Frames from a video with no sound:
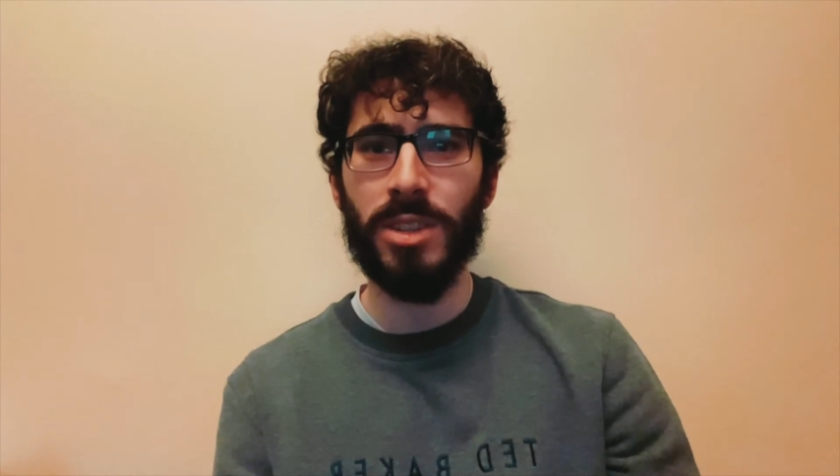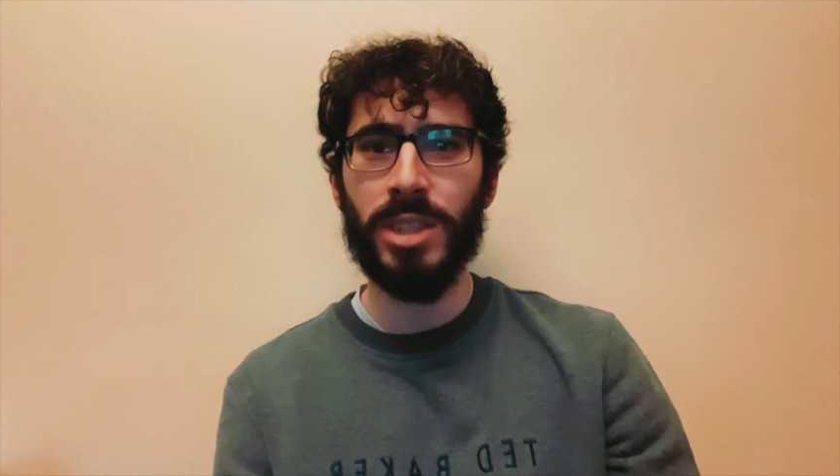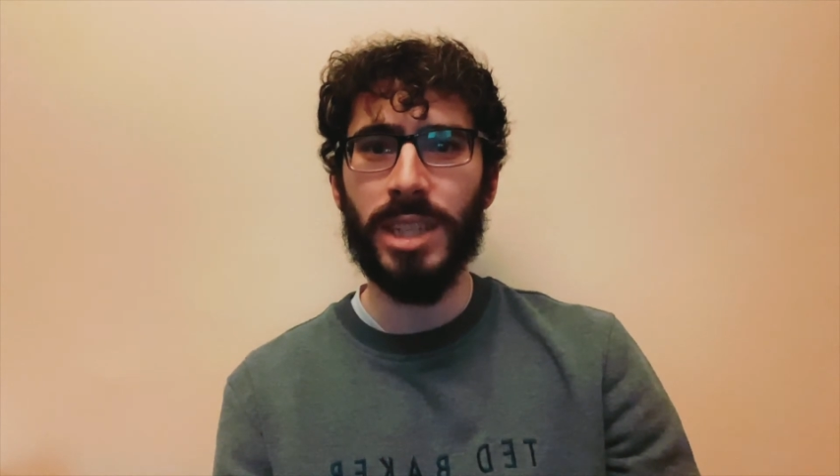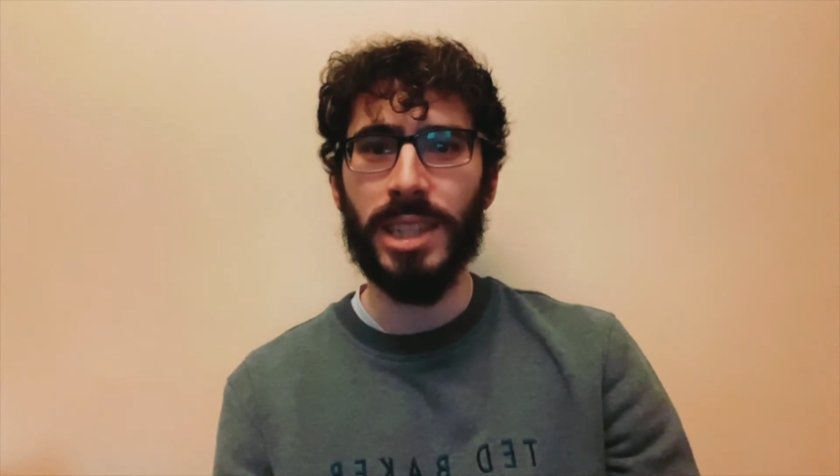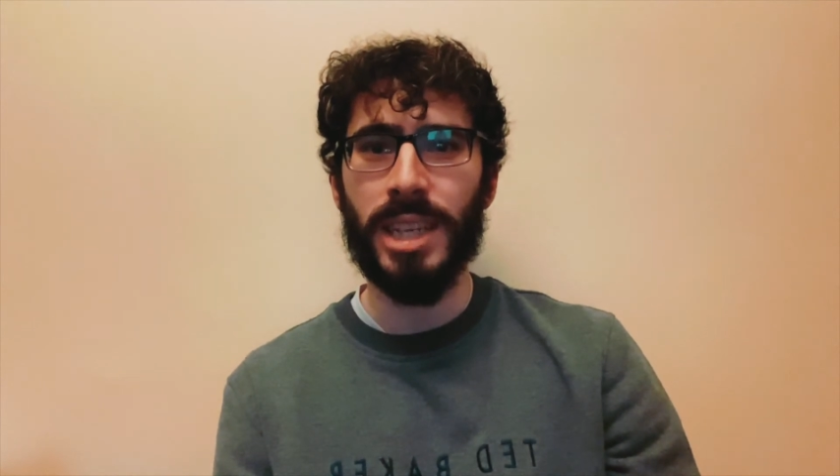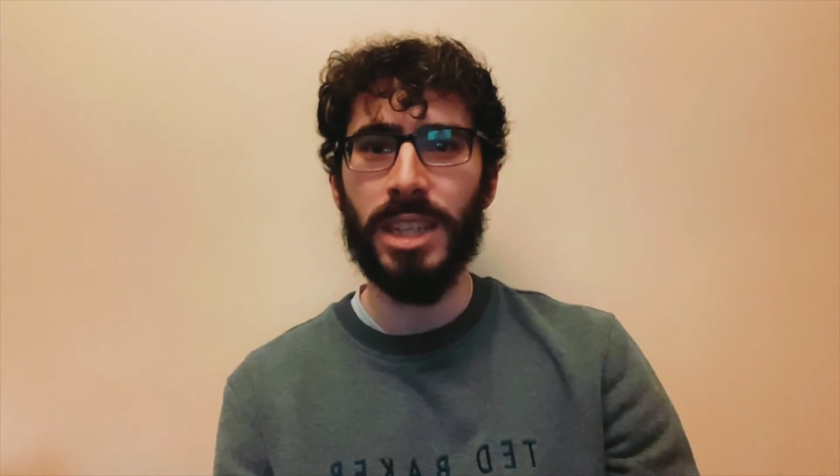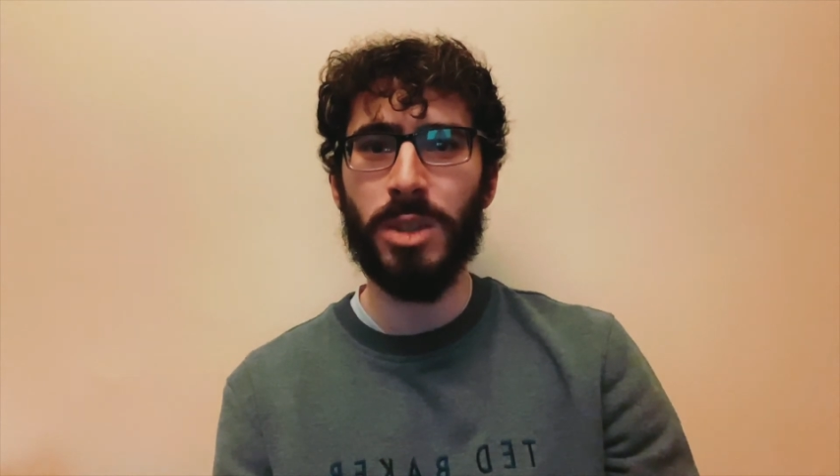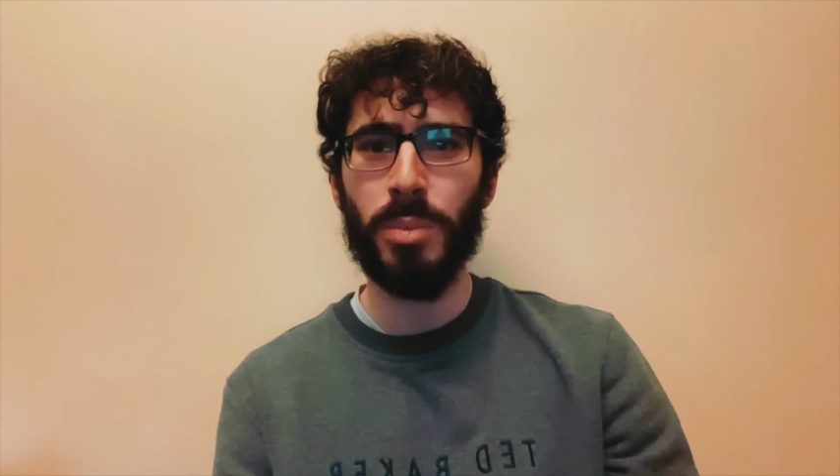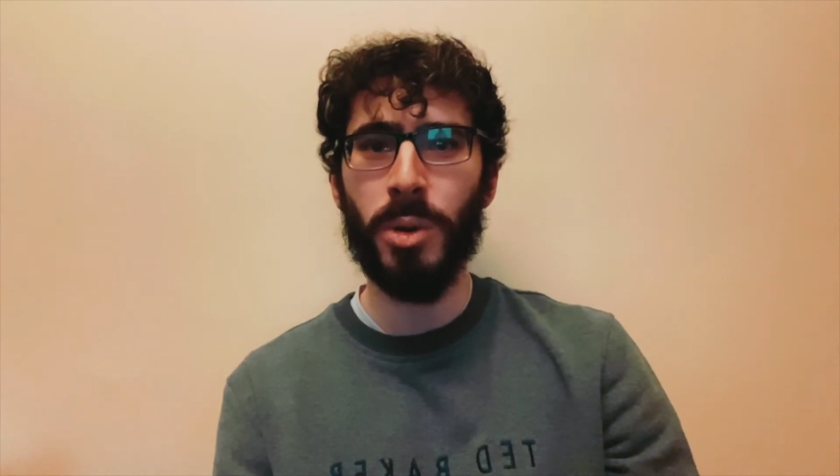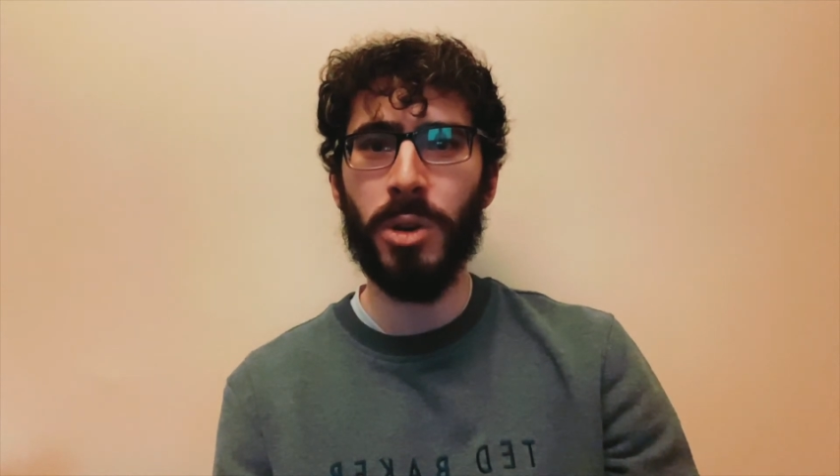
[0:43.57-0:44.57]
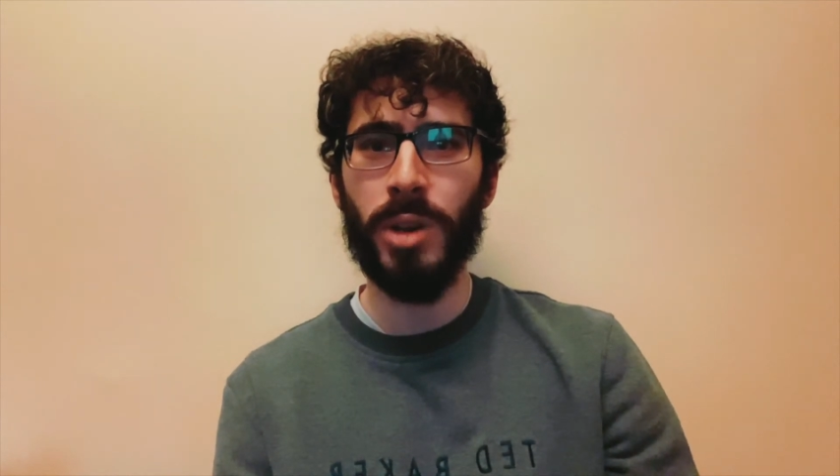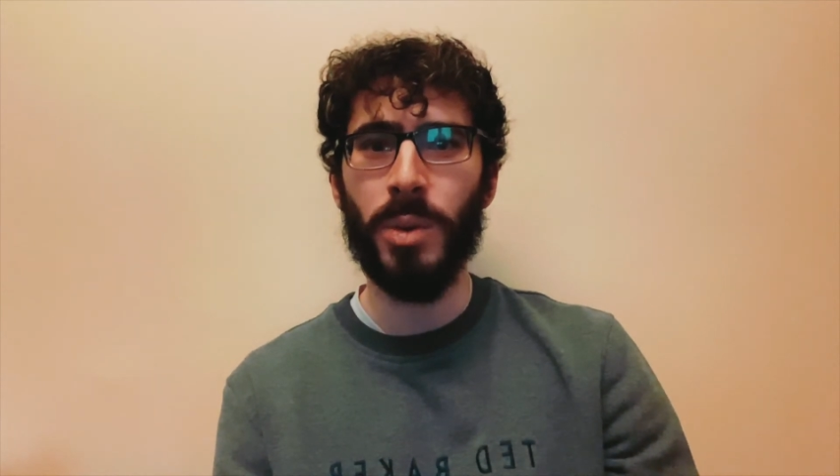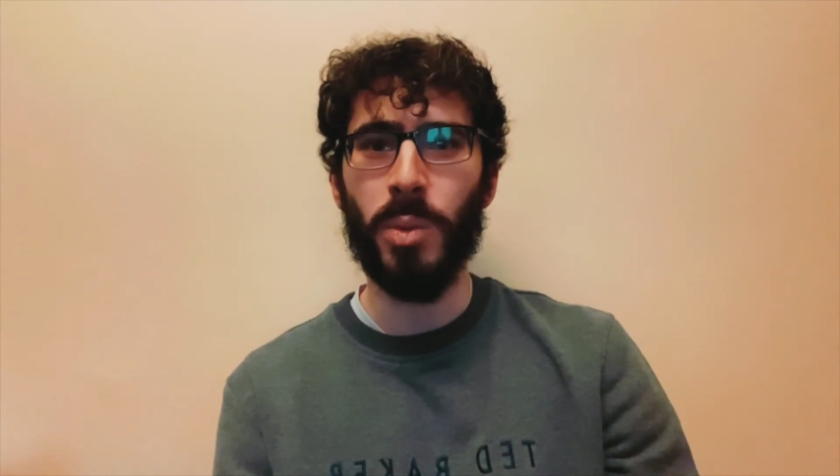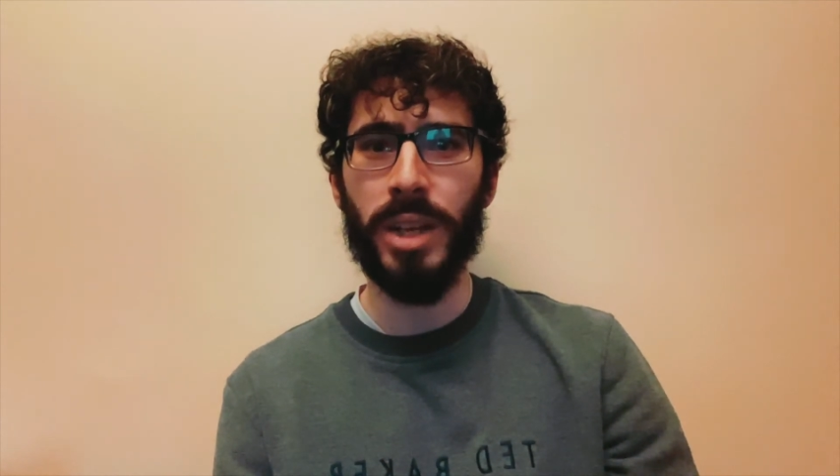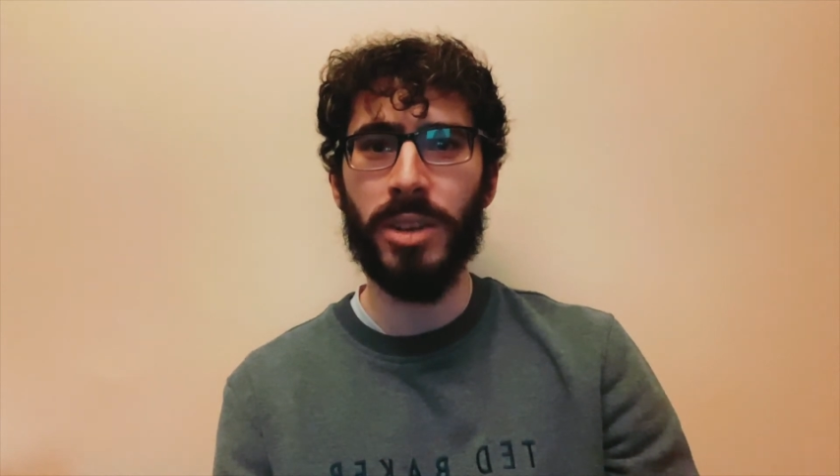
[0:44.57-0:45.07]
as a kitchen porter and
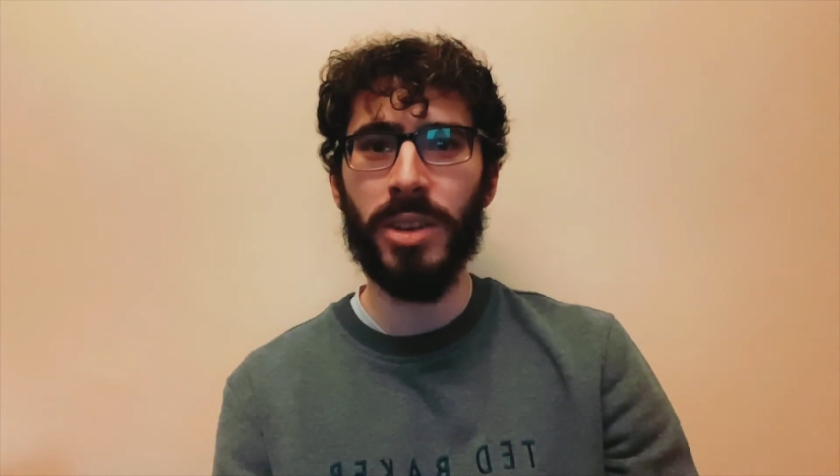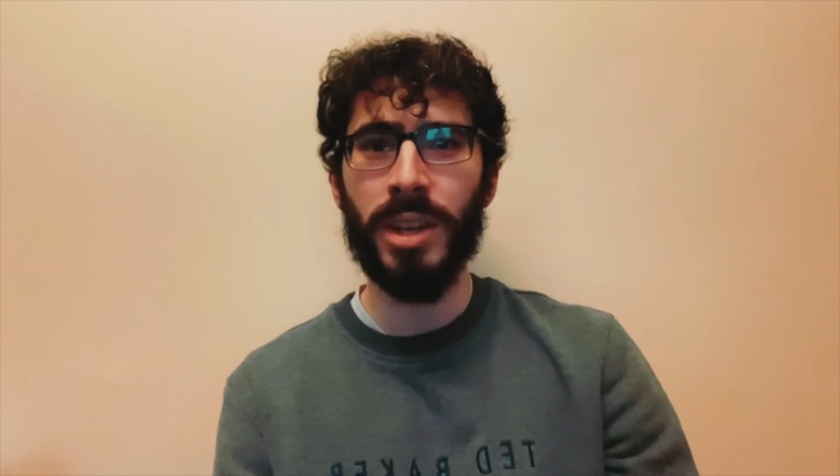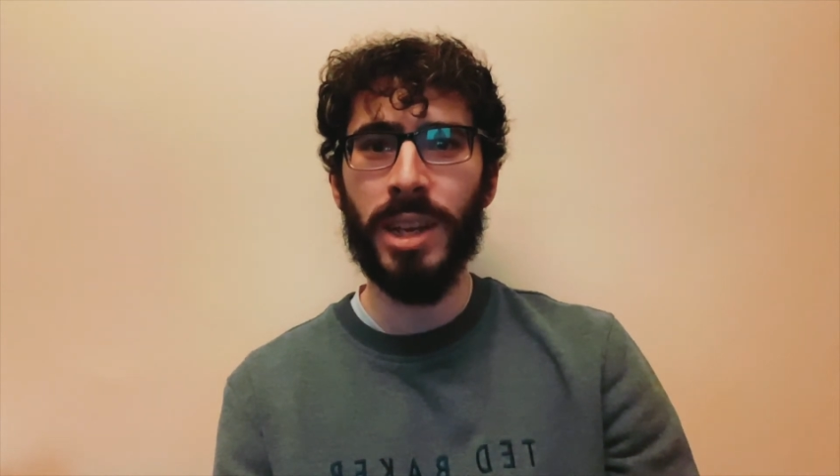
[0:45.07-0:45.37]
waiter,